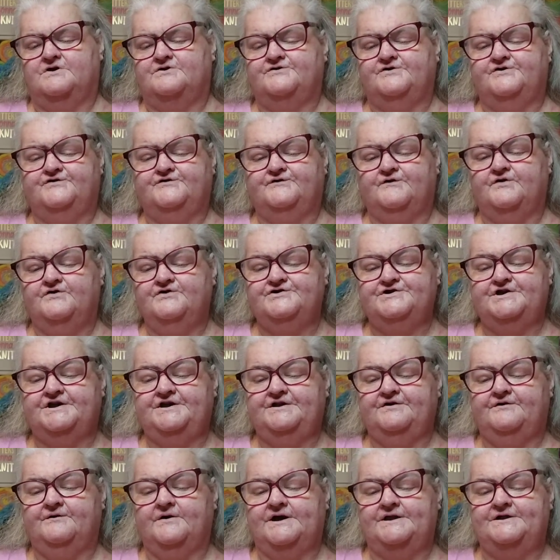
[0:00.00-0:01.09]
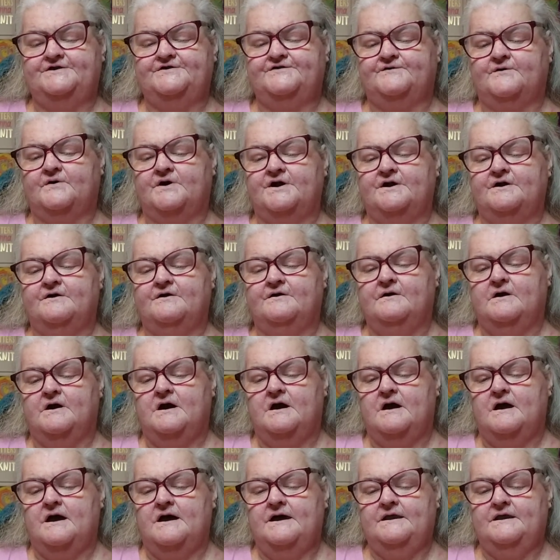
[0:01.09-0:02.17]
Just crocheting a granny square,
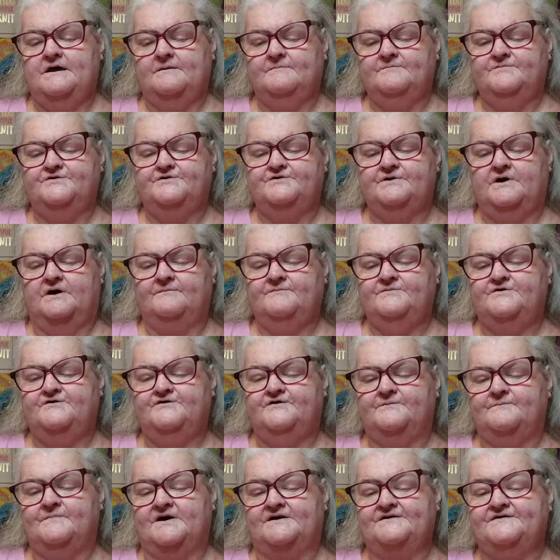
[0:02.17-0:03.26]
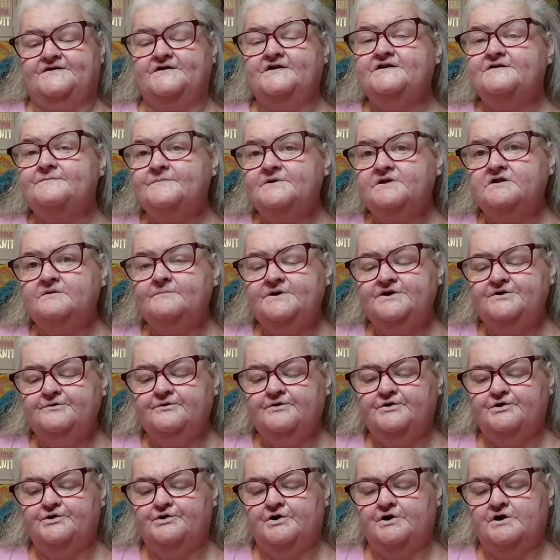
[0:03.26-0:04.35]
and I'm using my
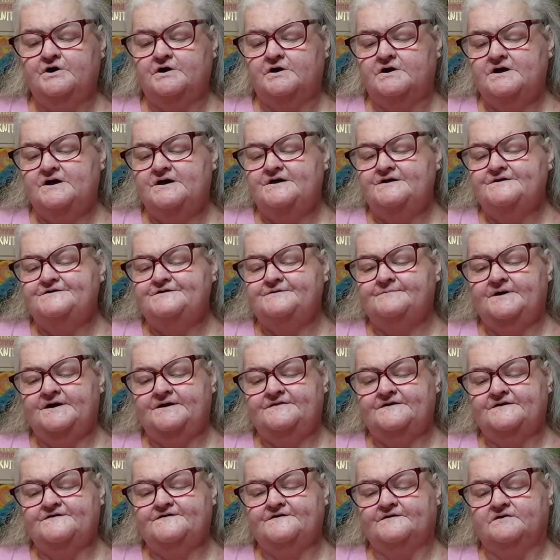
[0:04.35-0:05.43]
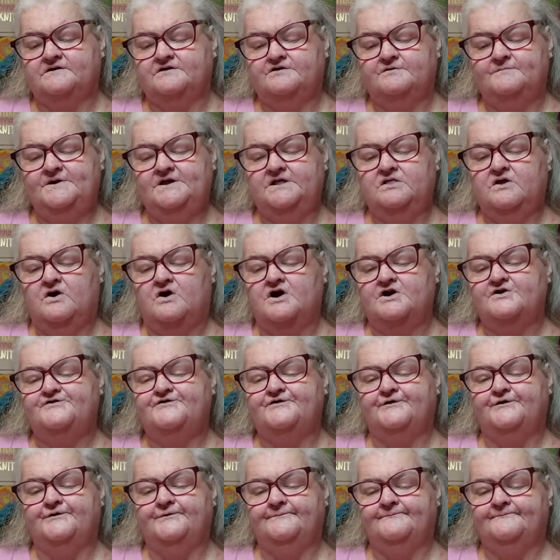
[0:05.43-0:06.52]
6mm hook to make this a little bit
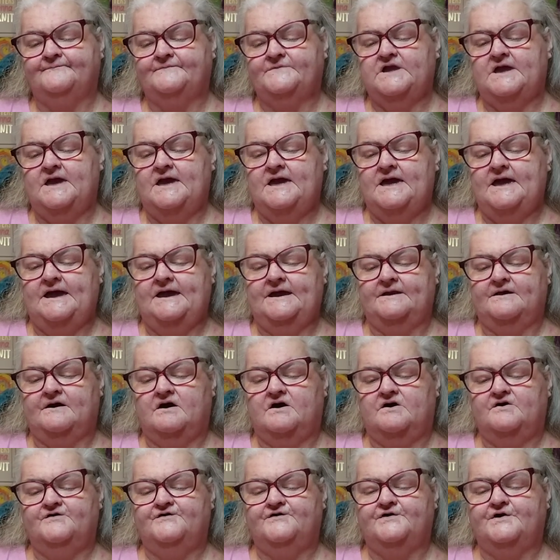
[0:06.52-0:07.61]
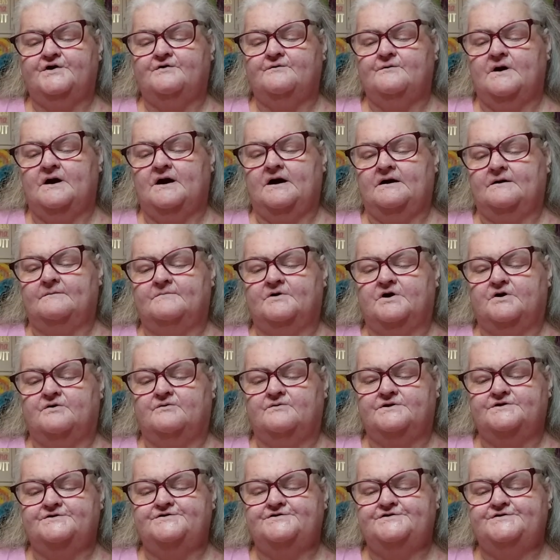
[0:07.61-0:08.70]
larger, and also I'm
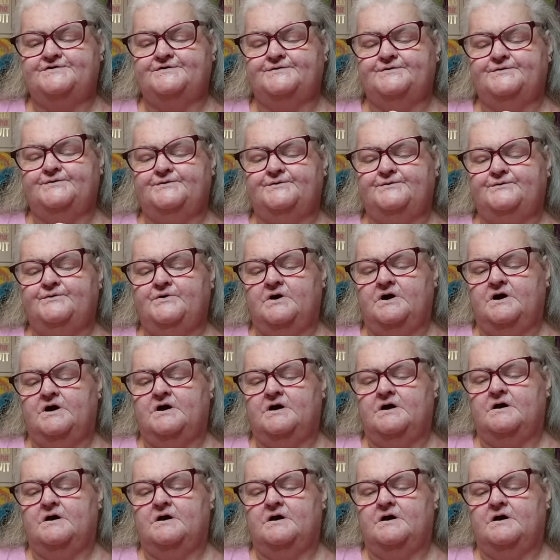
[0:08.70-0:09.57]
going to